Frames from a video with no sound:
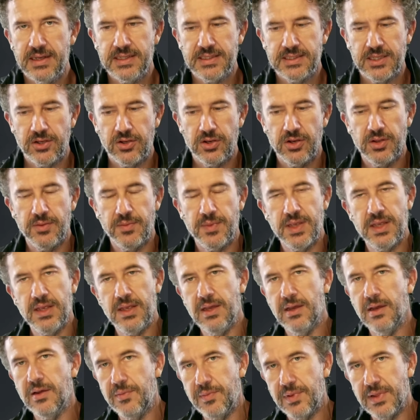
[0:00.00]
that are going to
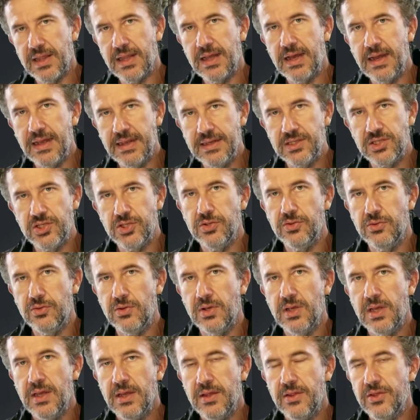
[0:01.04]
be applied
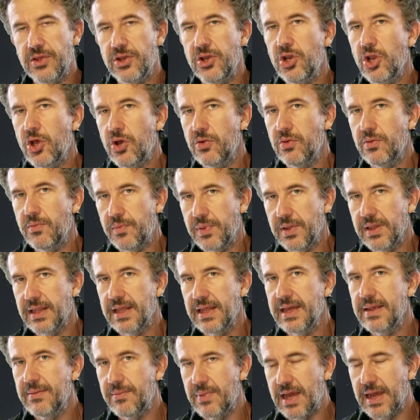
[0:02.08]
to the note
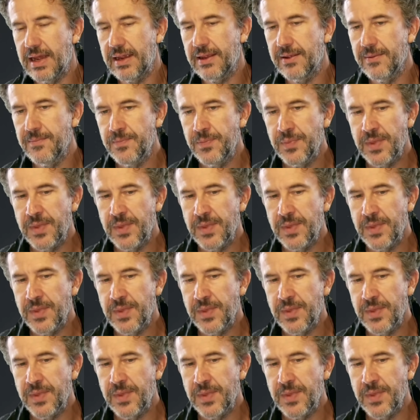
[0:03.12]
playback.